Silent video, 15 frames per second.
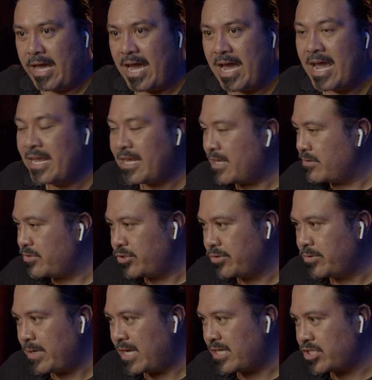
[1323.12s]
I can
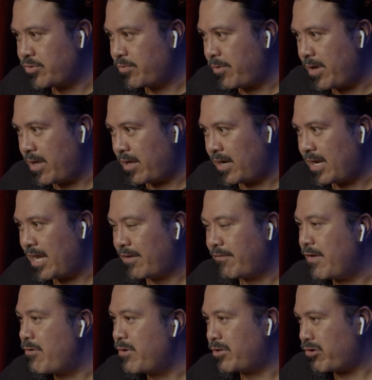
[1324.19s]
do as well, like
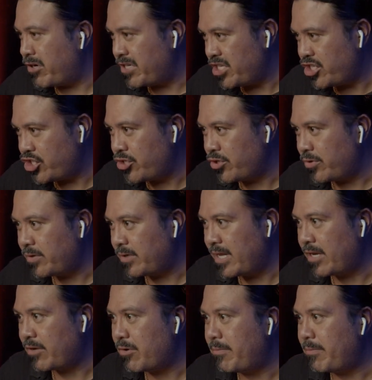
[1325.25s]
very traditional, and